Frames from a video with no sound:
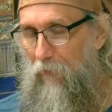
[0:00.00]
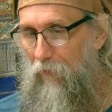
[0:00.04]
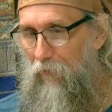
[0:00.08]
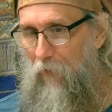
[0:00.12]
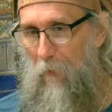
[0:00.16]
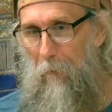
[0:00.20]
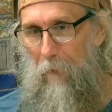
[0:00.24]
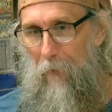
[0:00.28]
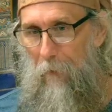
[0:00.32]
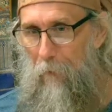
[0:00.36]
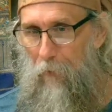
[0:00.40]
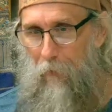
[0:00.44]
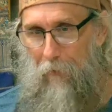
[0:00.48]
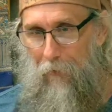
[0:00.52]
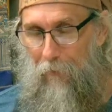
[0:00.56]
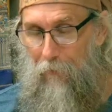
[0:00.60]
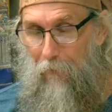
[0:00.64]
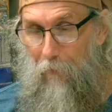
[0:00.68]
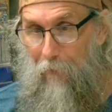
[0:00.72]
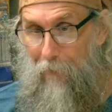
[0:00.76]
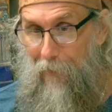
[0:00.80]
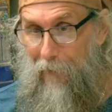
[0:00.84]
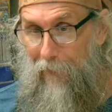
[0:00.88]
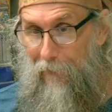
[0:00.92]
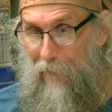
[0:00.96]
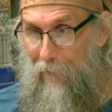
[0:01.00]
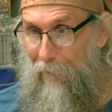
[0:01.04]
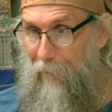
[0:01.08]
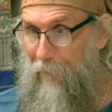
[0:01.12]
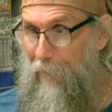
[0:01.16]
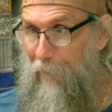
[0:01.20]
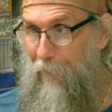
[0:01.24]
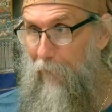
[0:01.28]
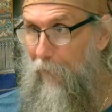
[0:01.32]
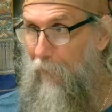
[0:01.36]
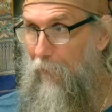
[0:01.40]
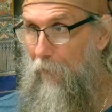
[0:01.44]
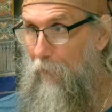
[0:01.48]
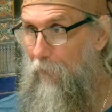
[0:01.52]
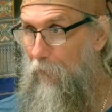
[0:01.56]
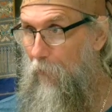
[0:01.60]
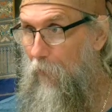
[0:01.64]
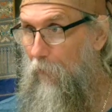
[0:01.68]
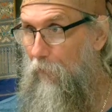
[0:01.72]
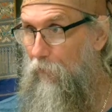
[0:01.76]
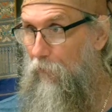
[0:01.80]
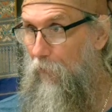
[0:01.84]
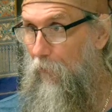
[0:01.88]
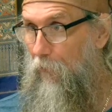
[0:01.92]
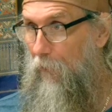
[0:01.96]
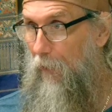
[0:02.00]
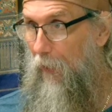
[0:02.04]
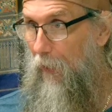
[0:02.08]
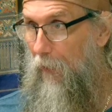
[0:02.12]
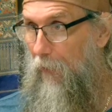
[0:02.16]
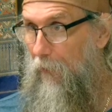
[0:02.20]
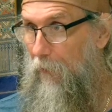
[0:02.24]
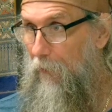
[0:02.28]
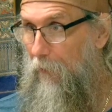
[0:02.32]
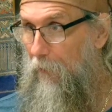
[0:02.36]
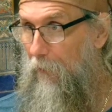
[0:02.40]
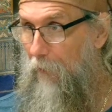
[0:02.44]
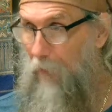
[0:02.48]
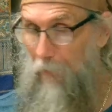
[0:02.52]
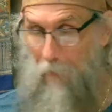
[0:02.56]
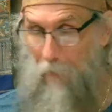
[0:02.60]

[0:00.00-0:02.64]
And some people can do any or all of those, okay?